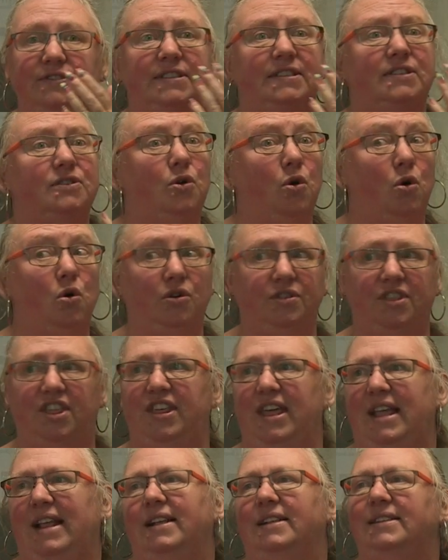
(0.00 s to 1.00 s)
scored
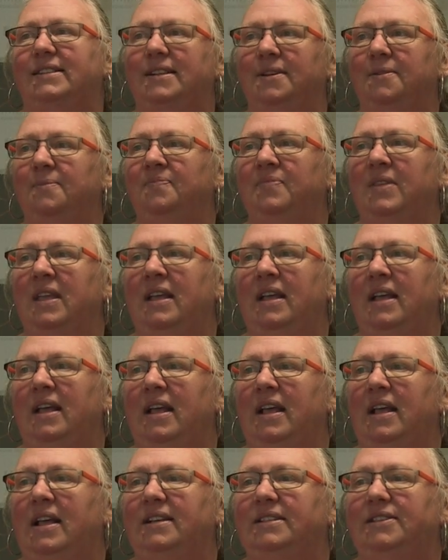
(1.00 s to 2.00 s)
things.
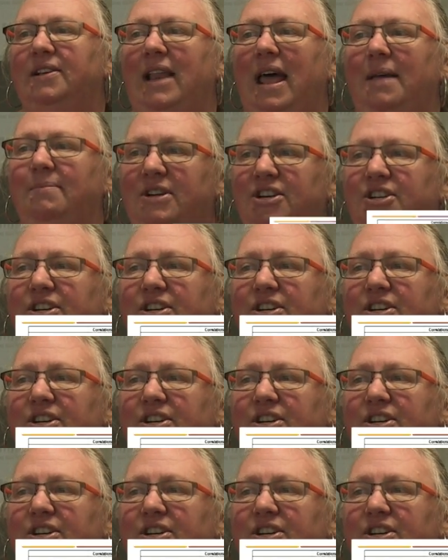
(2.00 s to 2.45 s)
So let me